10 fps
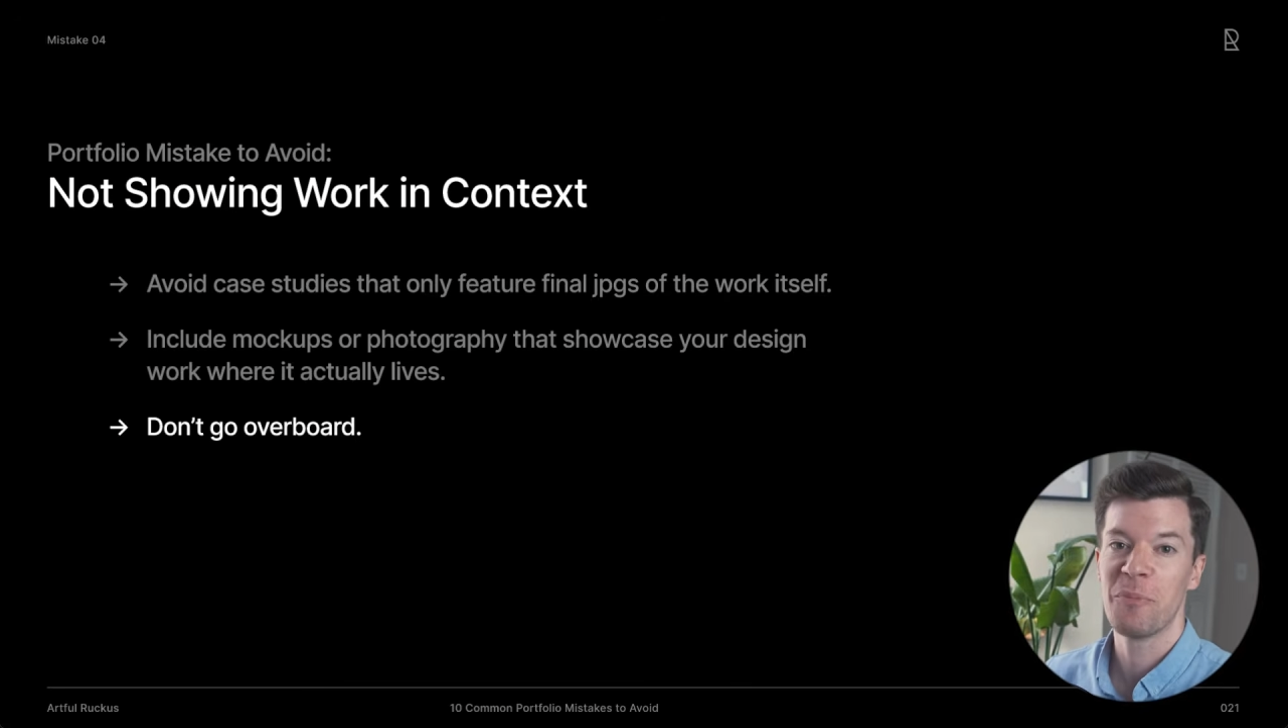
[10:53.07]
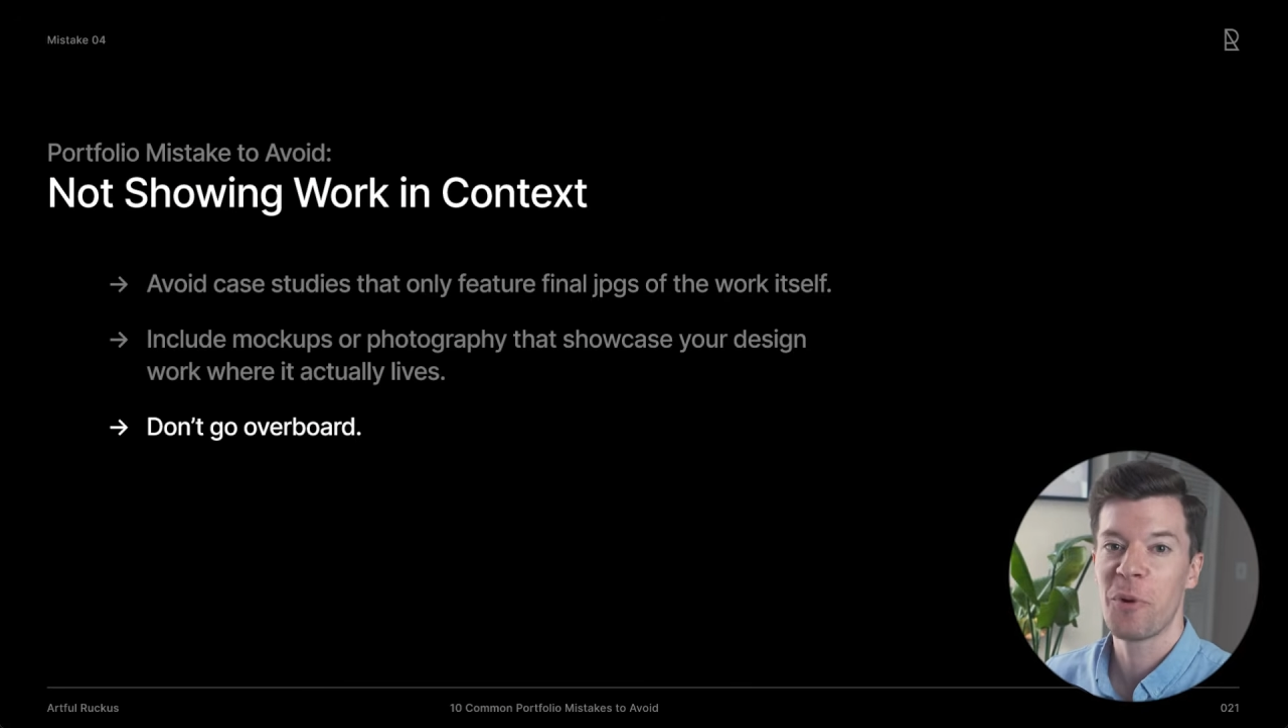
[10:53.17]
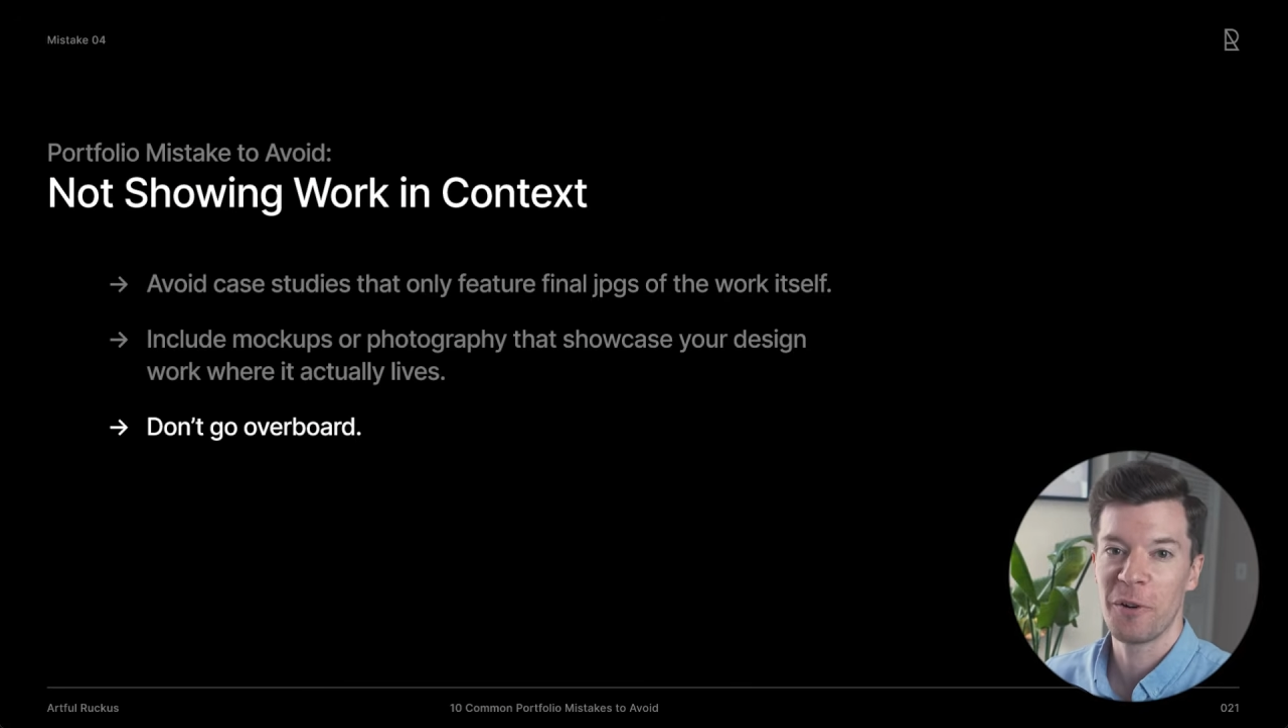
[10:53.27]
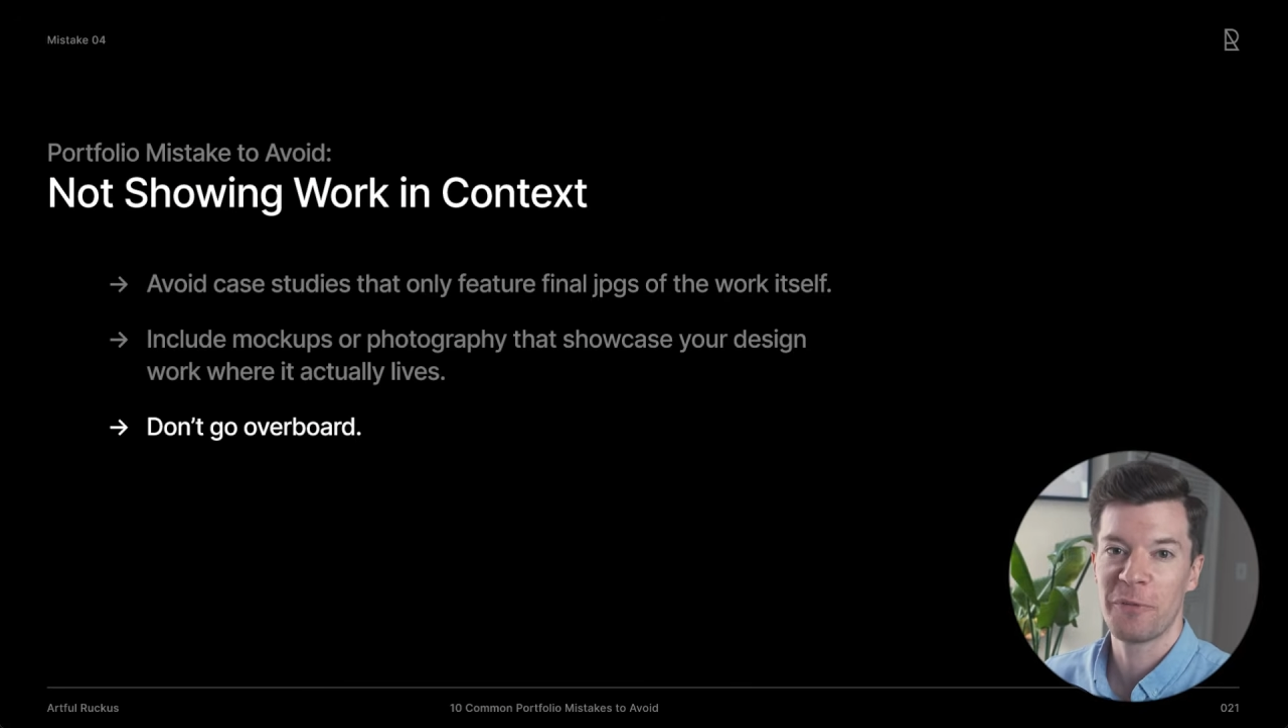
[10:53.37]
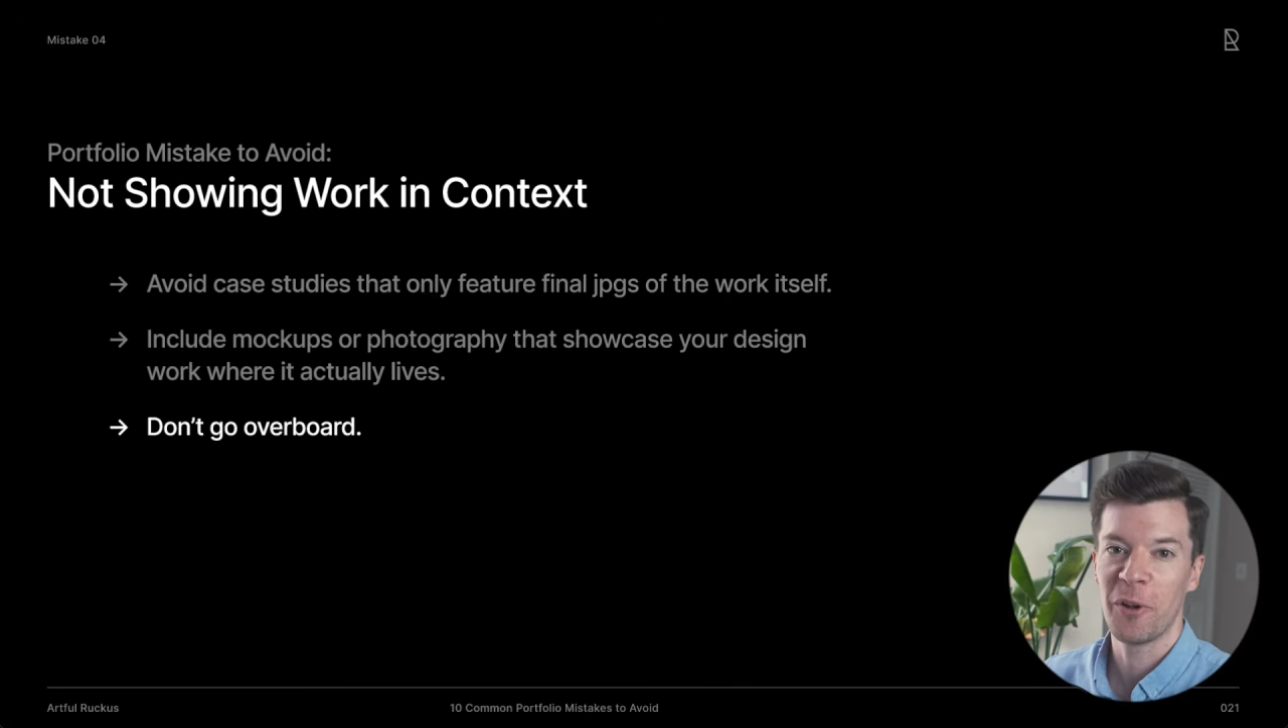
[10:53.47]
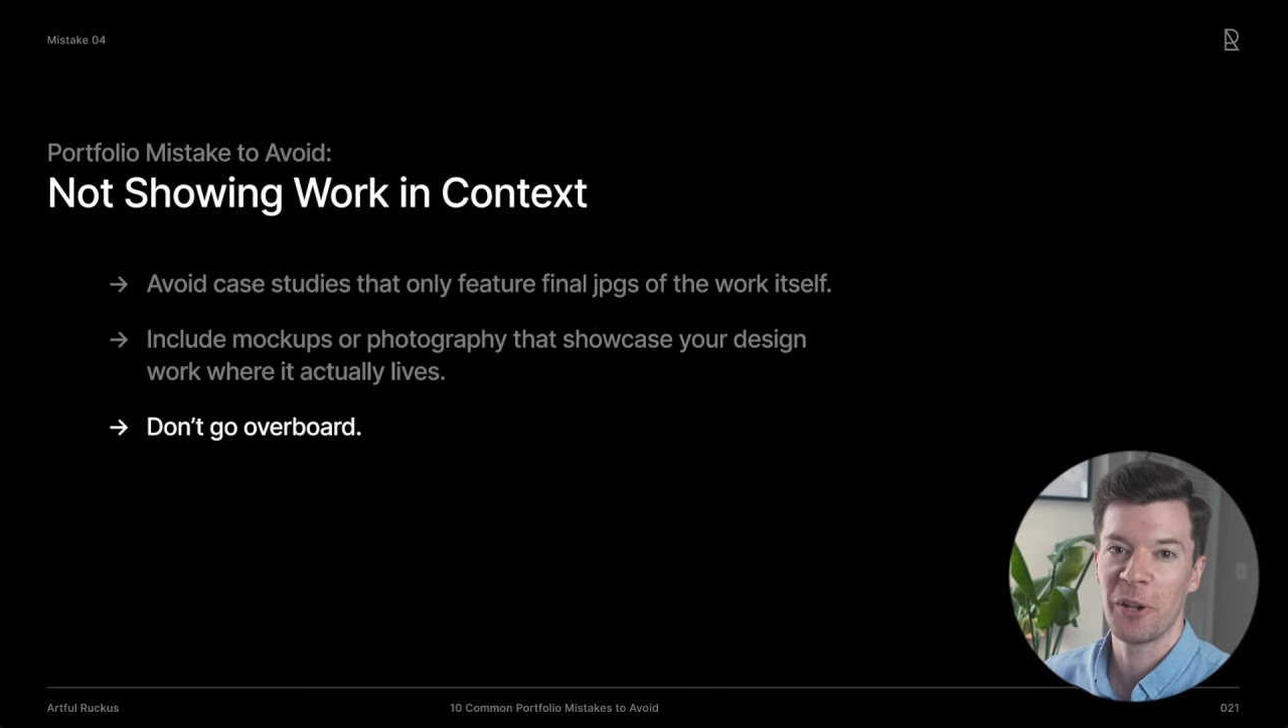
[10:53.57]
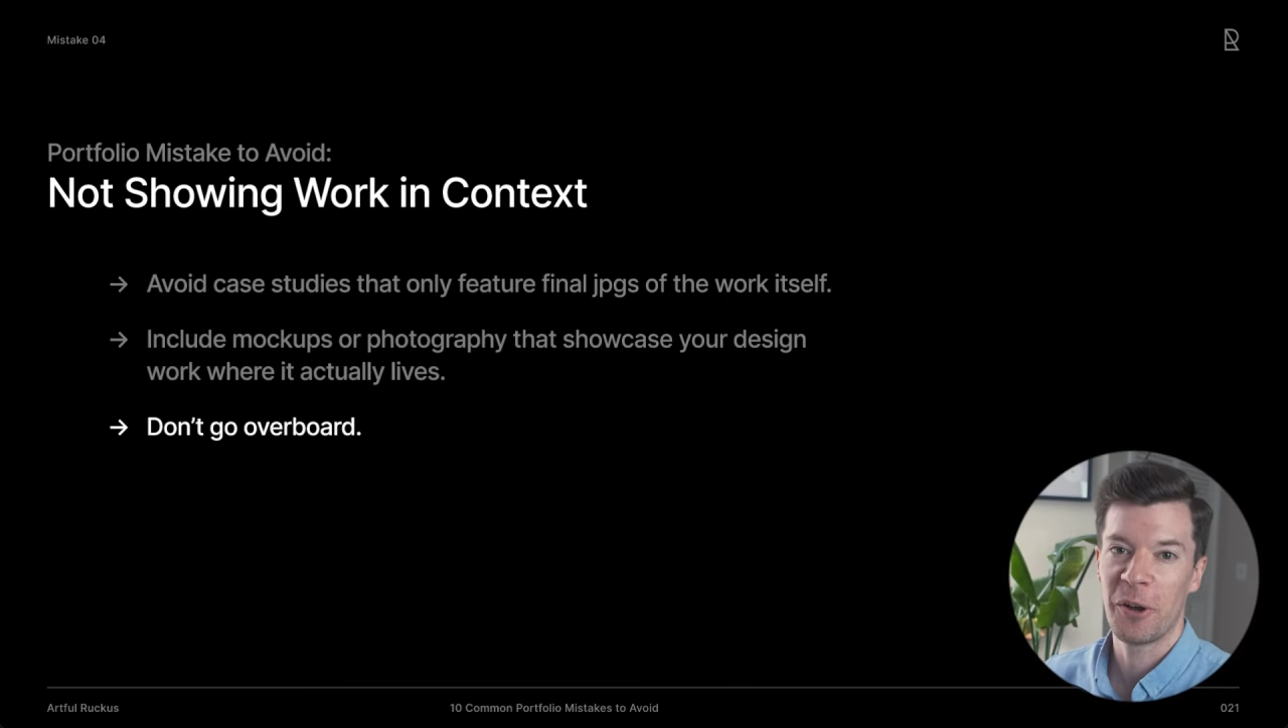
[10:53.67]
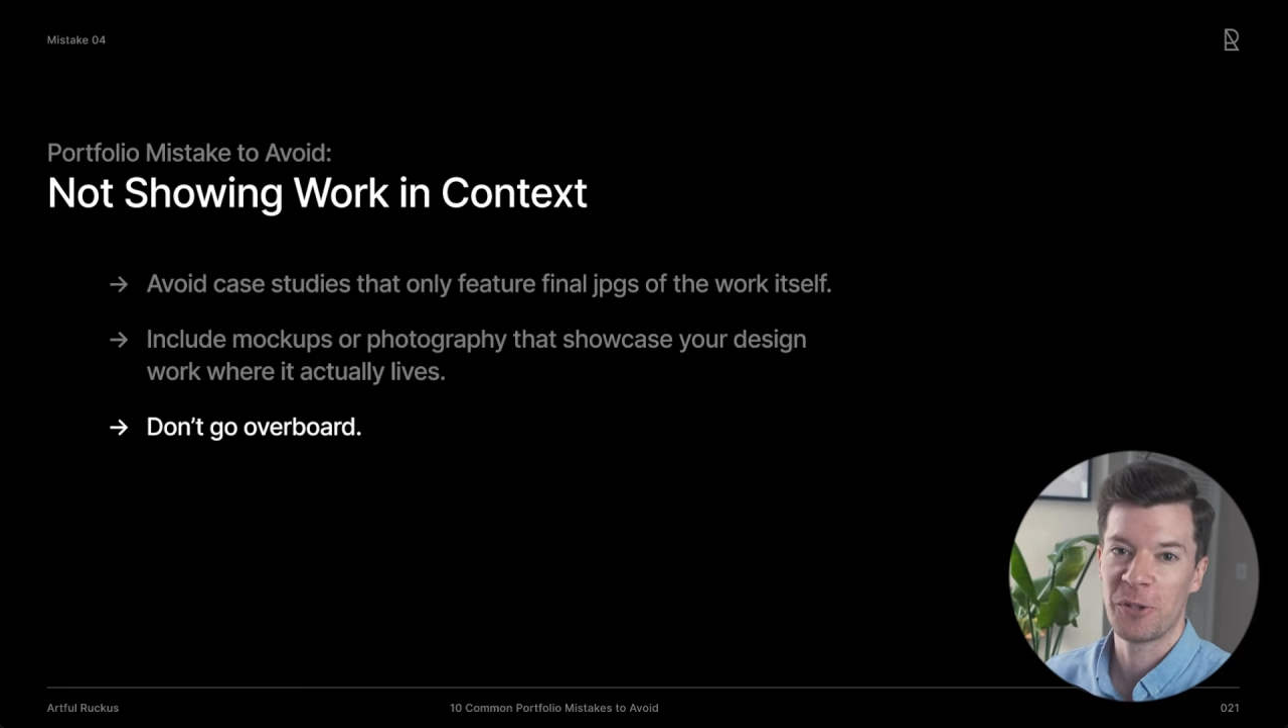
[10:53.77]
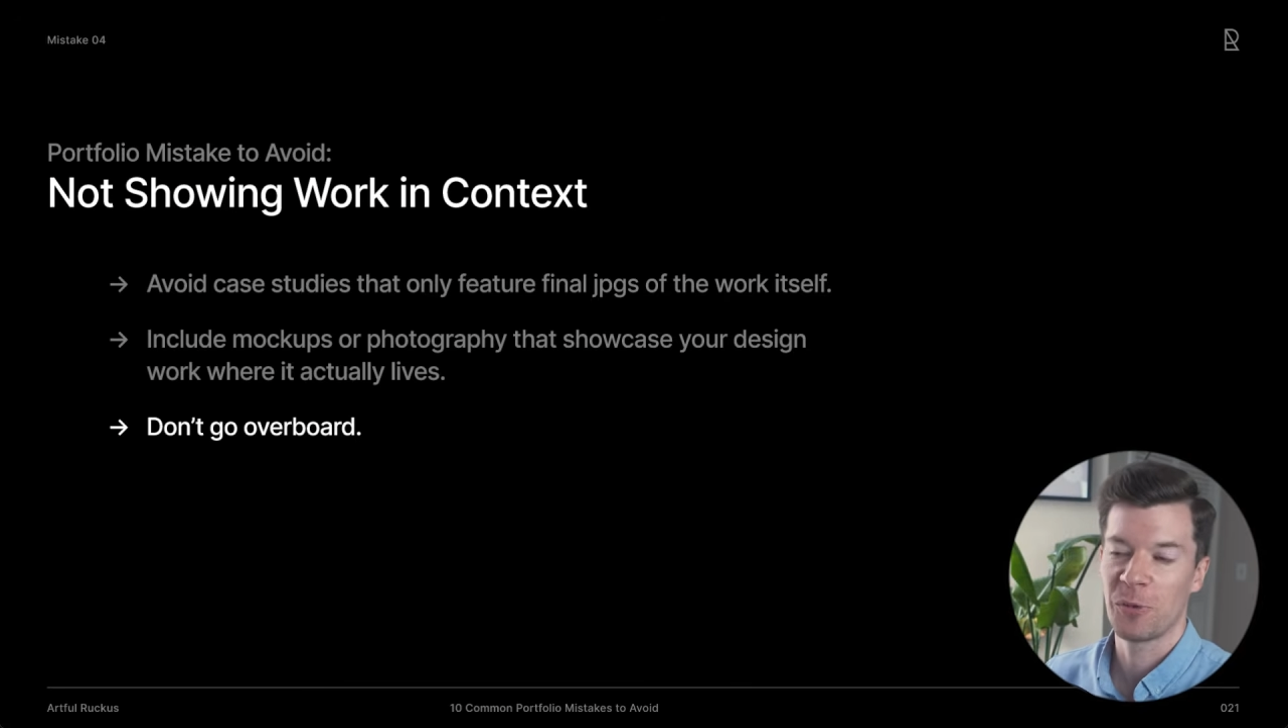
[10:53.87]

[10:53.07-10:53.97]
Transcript: portfolios